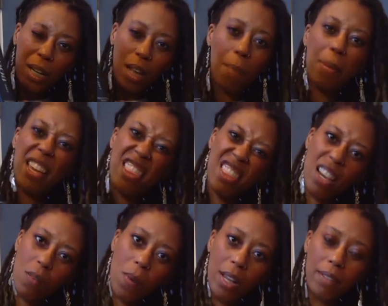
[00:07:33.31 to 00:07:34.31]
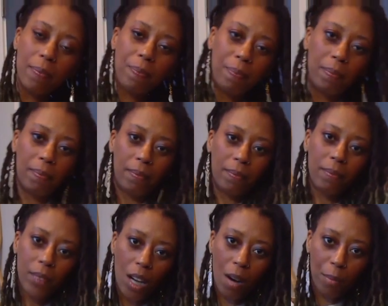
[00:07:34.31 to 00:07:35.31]
A big, thick one.
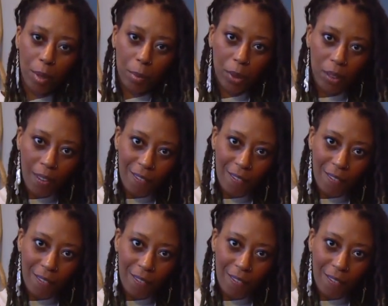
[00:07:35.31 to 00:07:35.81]
Comparable.